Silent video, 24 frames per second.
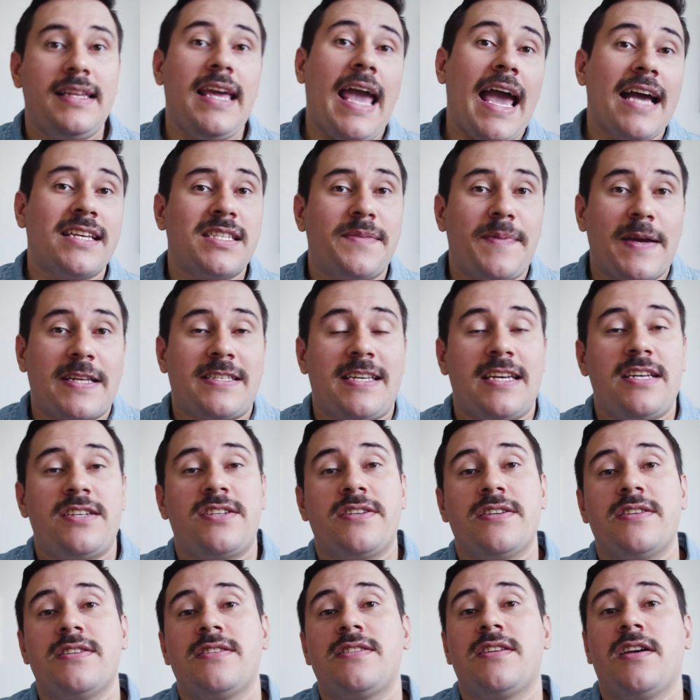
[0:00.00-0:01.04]
The
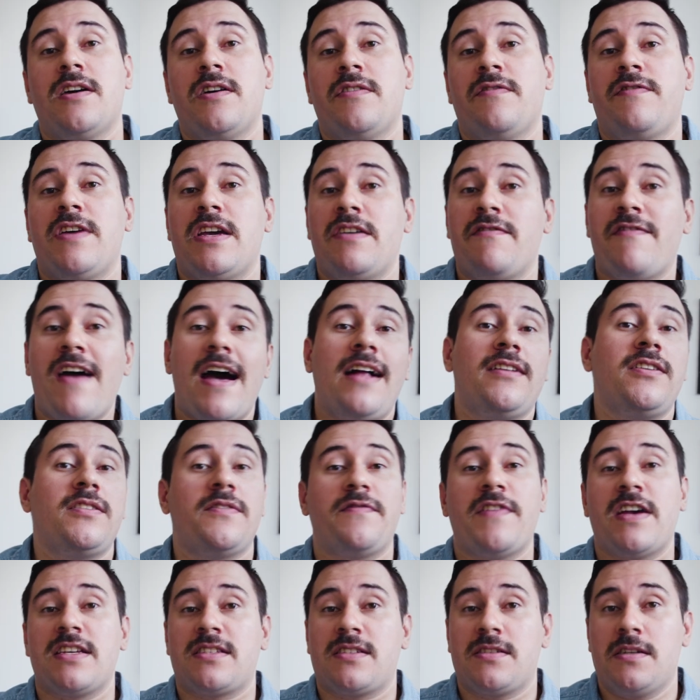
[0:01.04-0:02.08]
expectations of a value
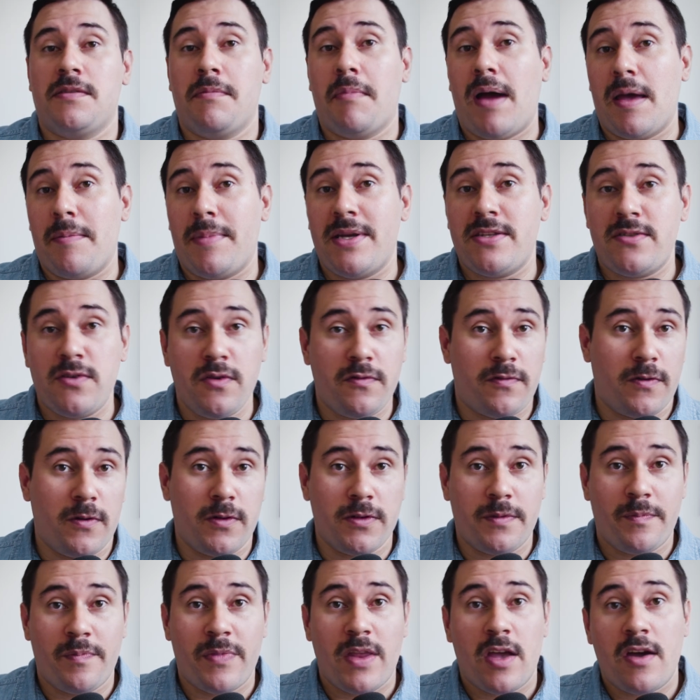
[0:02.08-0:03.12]
investor might be
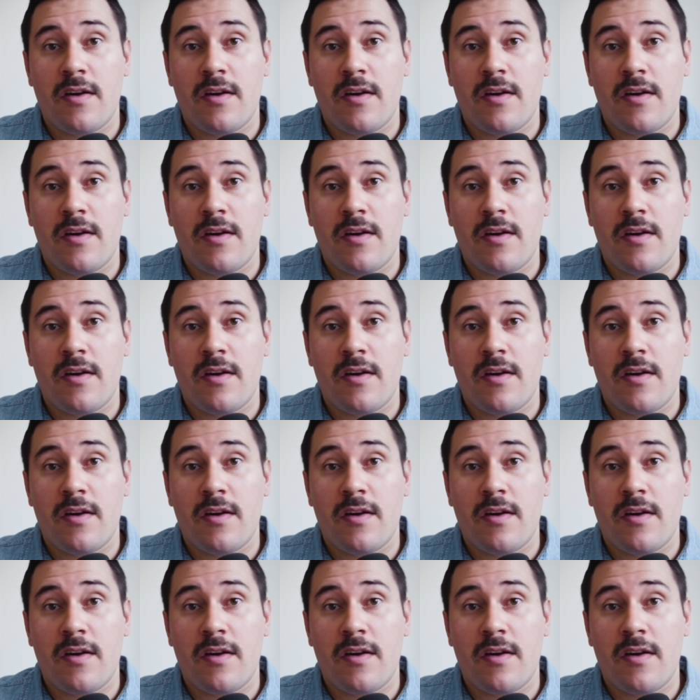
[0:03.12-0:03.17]
twofold.